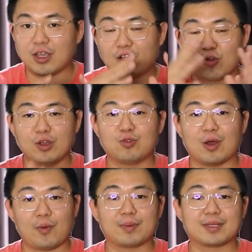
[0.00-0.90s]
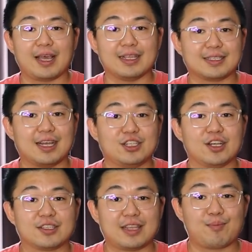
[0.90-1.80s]
you can go into the website and
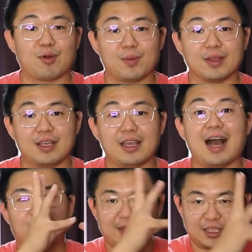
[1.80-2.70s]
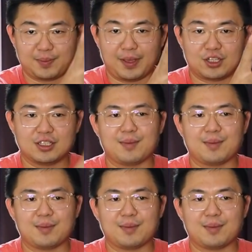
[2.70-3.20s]
suggest that property for participation,